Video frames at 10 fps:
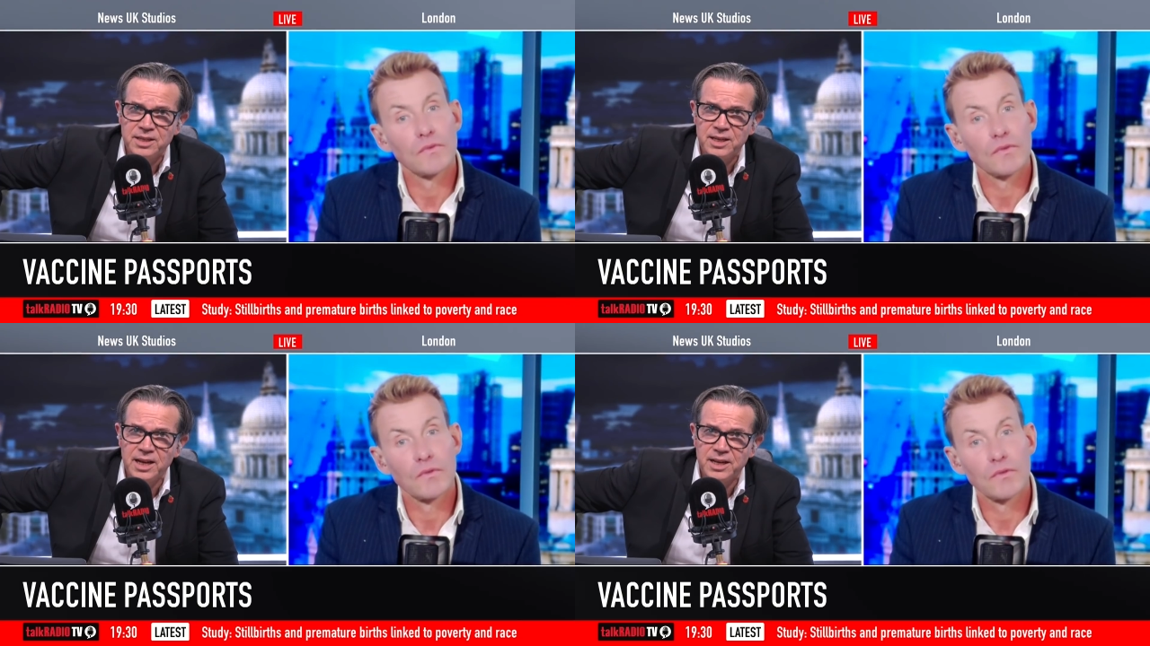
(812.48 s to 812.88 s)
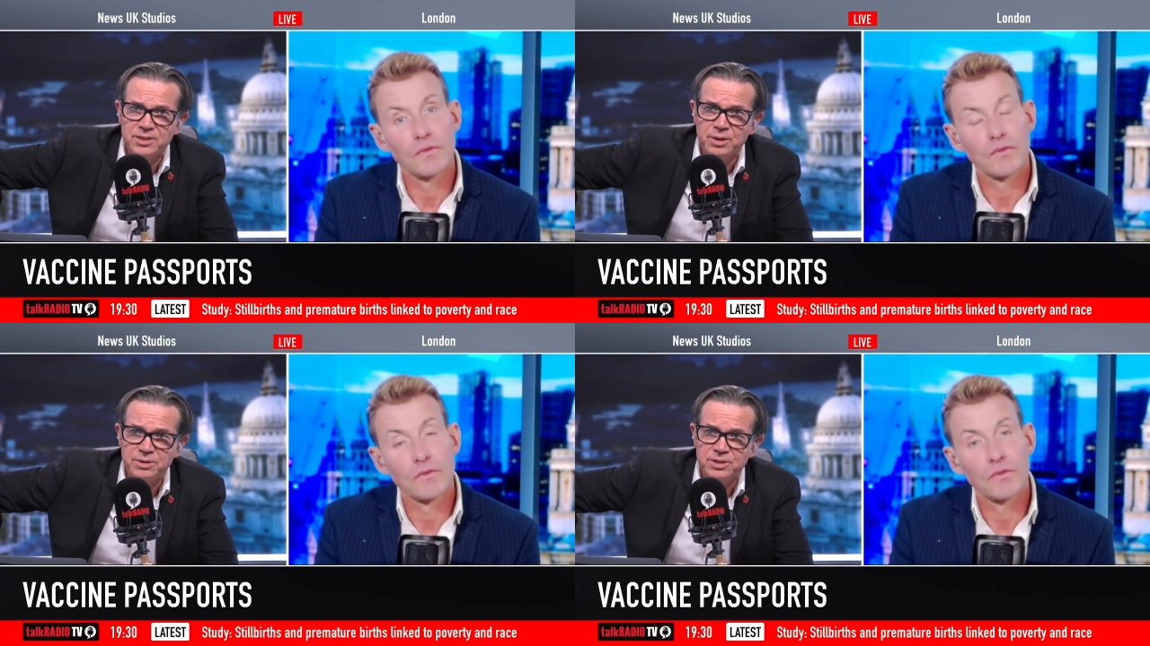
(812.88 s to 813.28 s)
Speaker 1: in
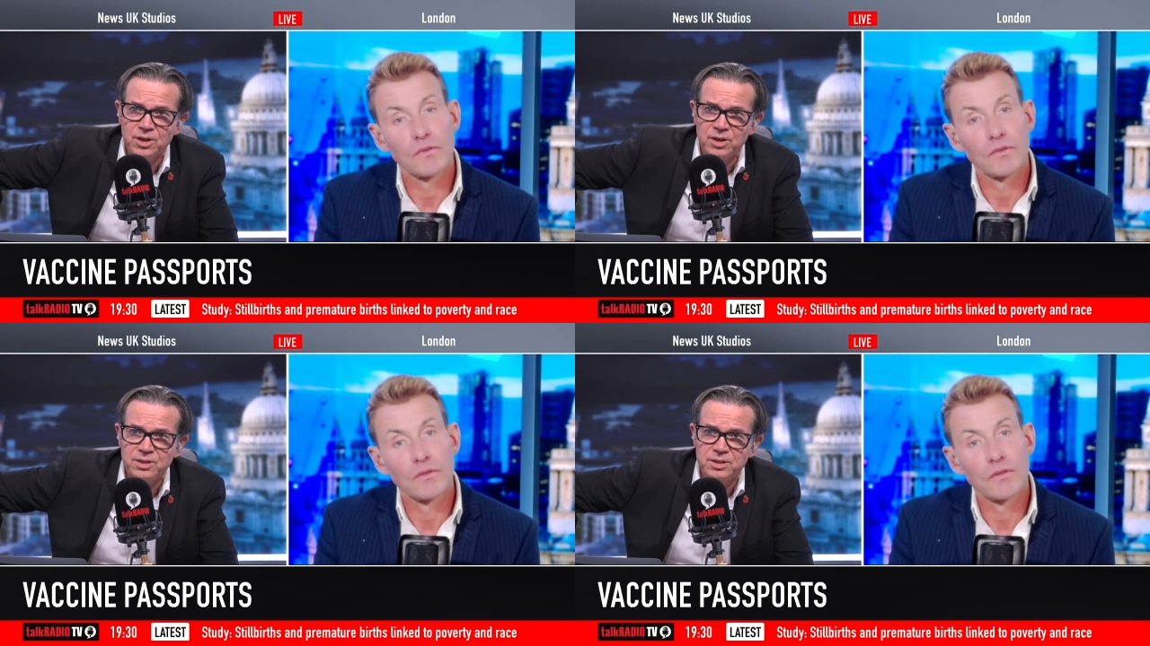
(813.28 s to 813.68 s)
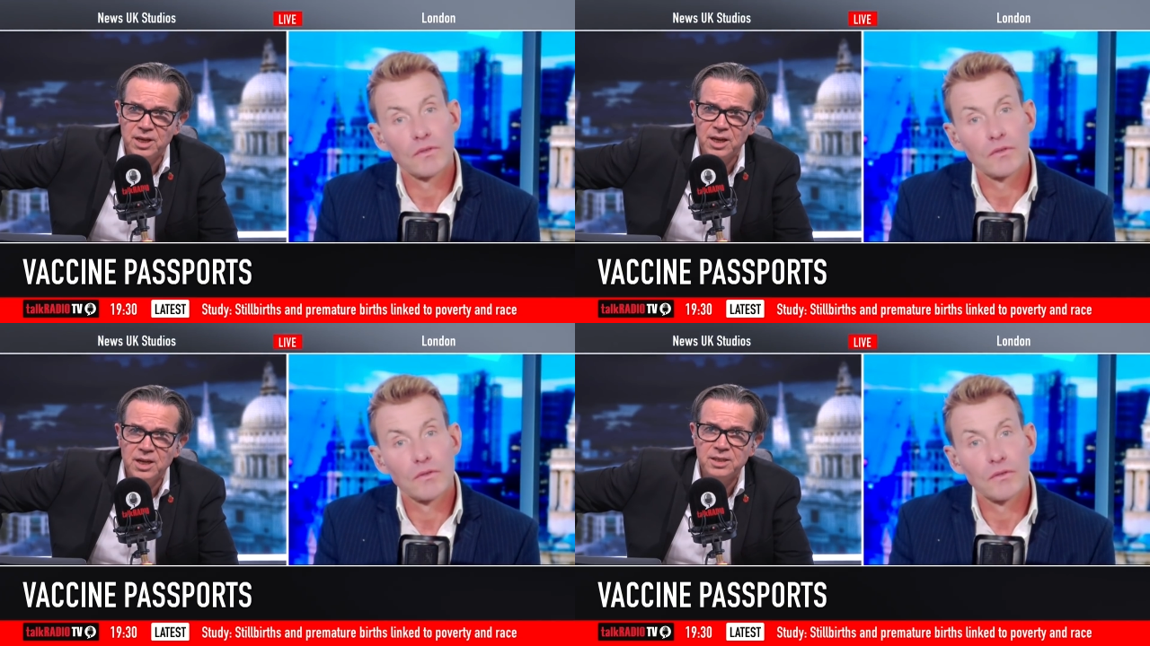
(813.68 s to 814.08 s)
Glasgow in Scotland
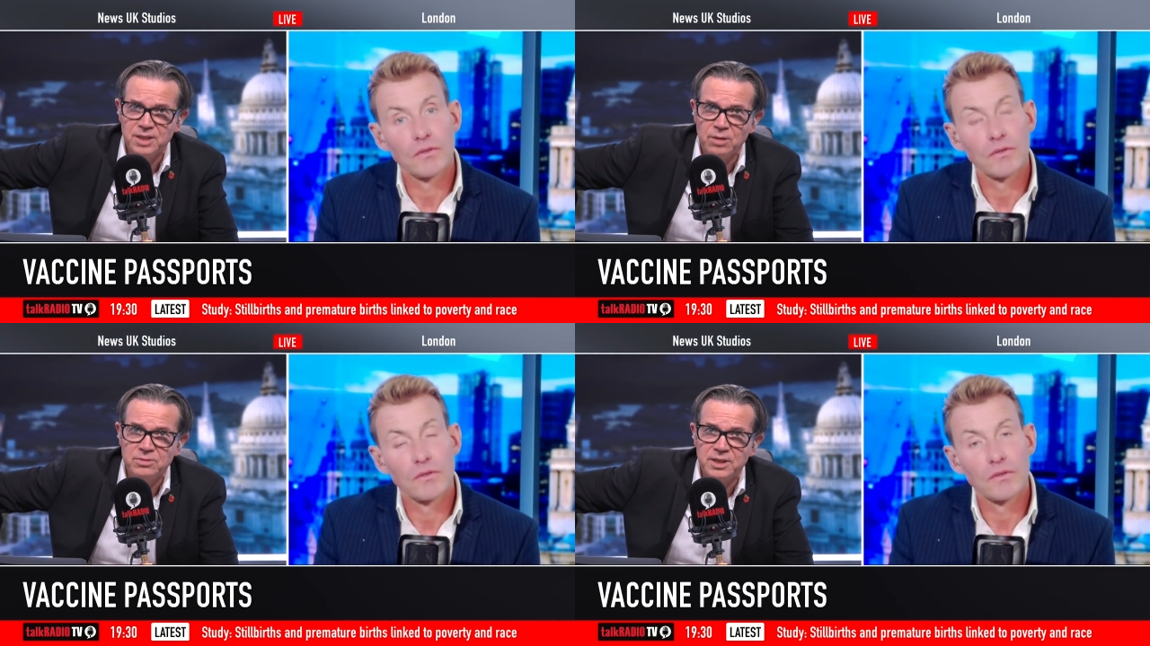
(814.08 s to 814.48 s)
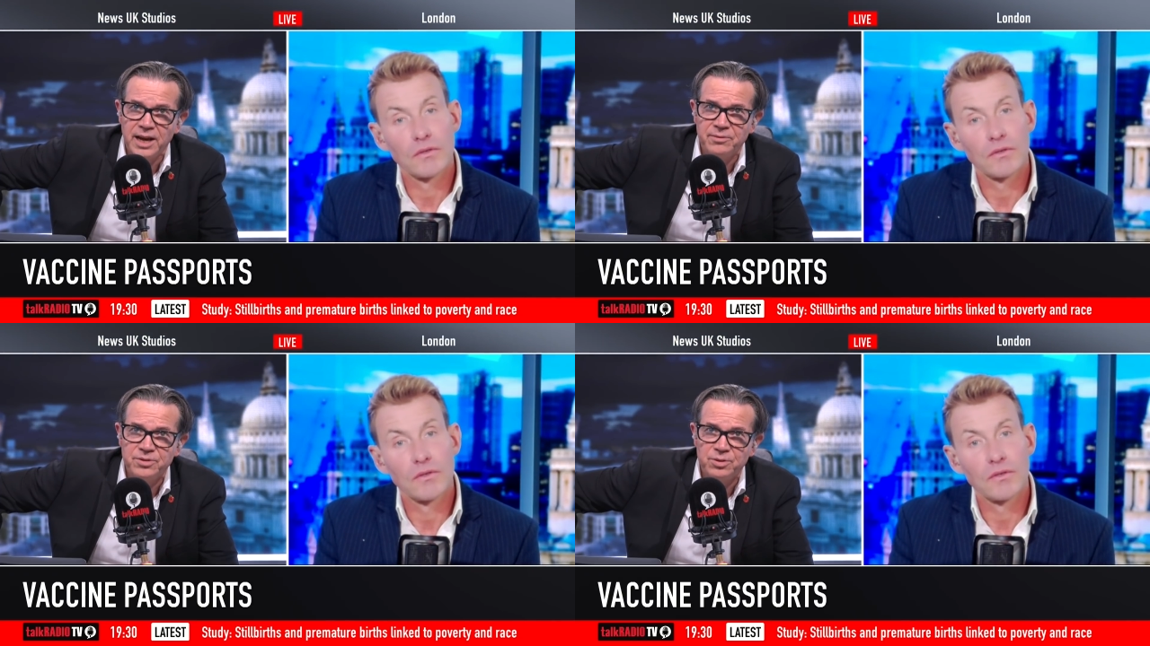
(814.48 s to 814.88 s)
uh, don't
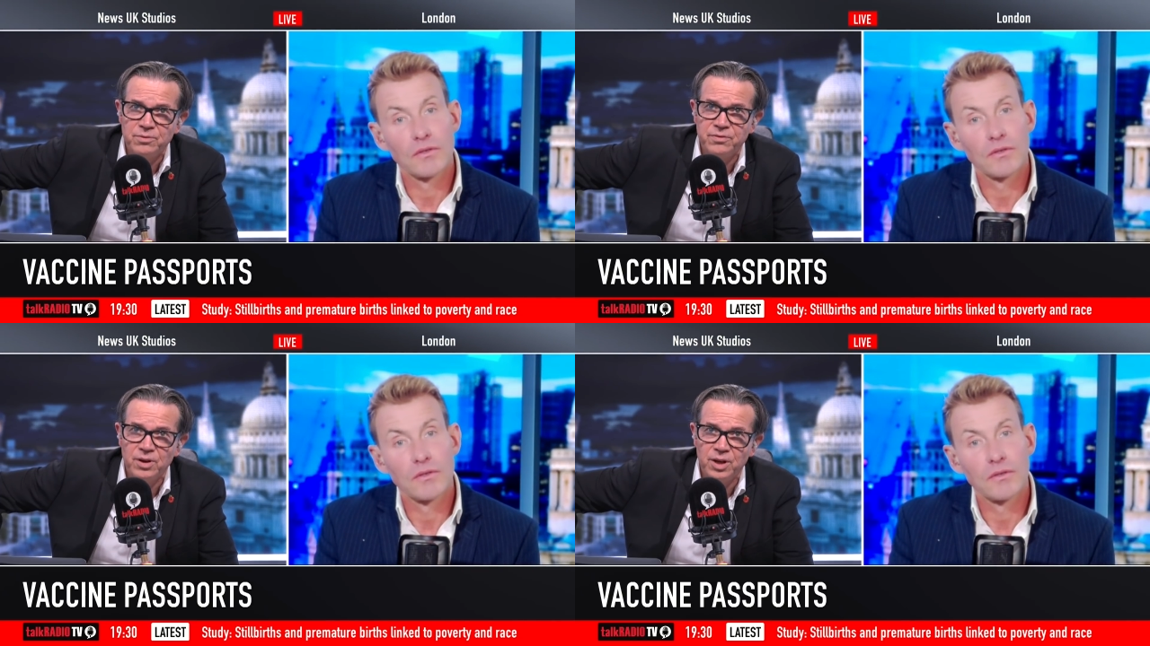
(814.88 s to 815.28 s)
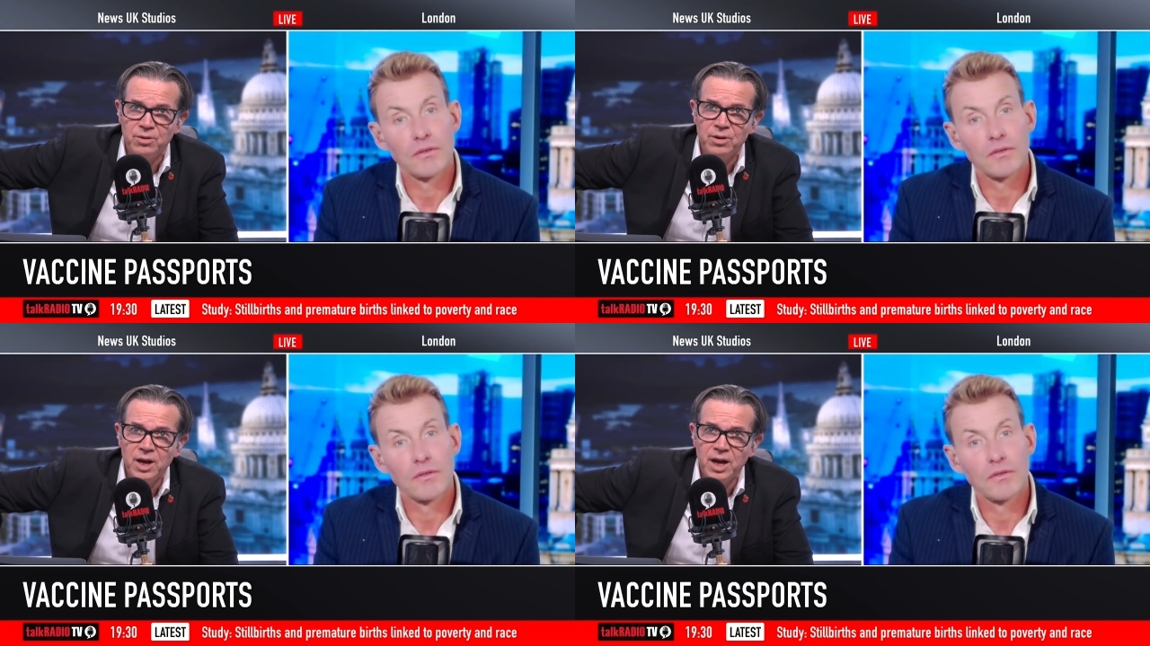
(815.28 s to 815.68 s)
have to
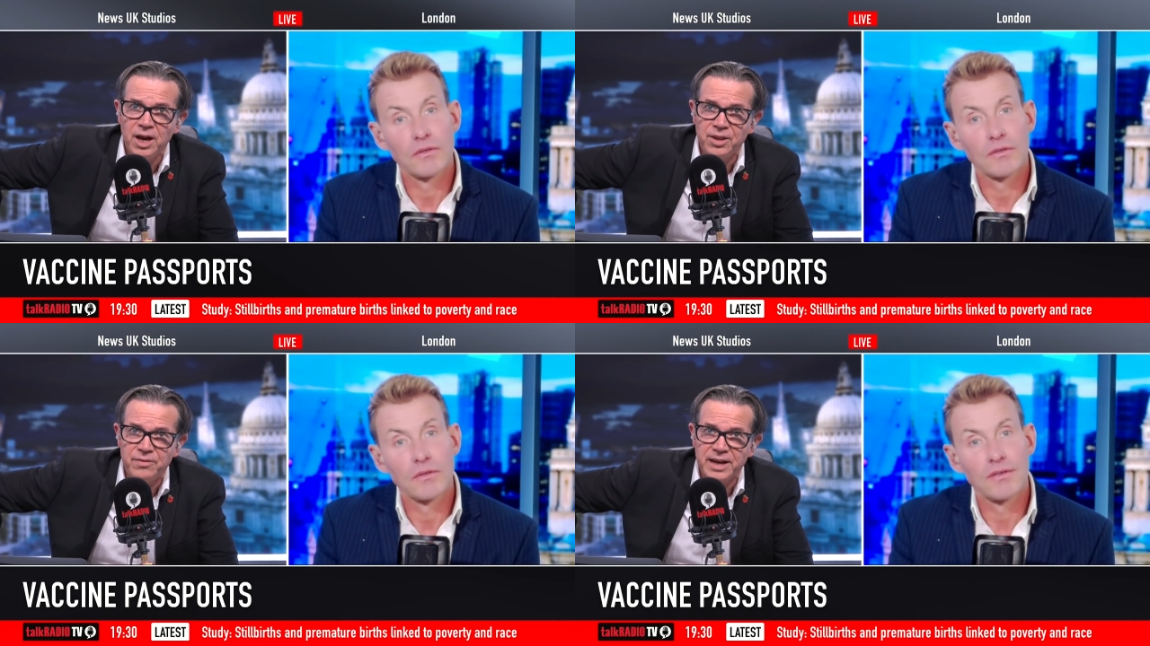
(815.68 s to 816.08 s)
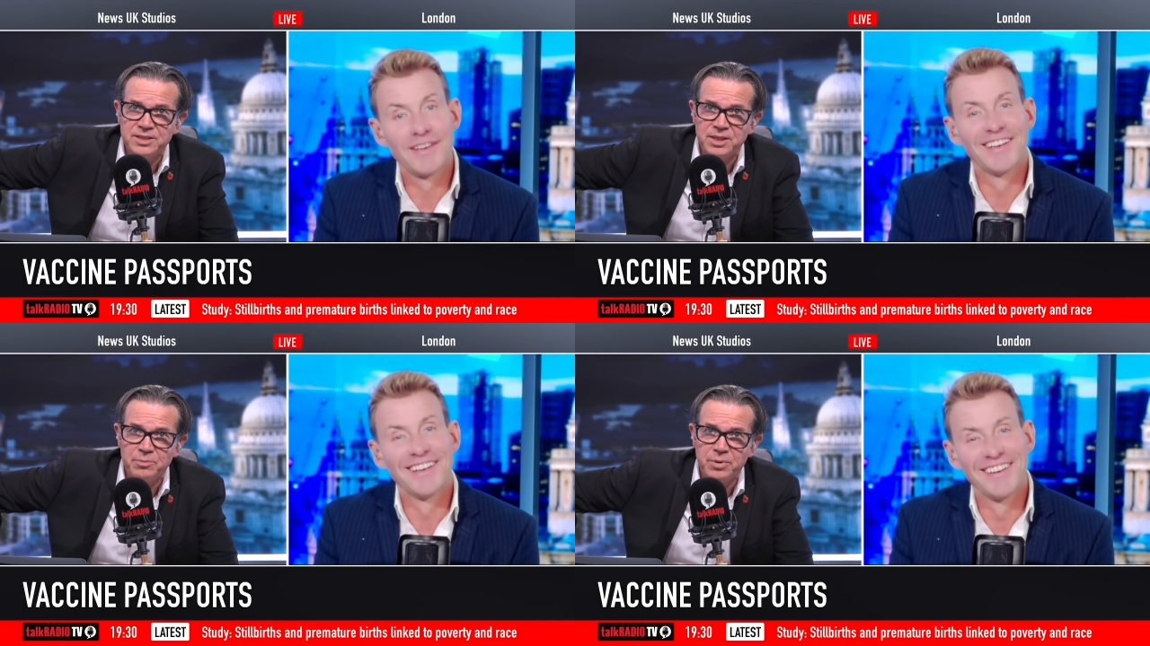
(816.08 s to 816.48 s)
follow uh, the vaccine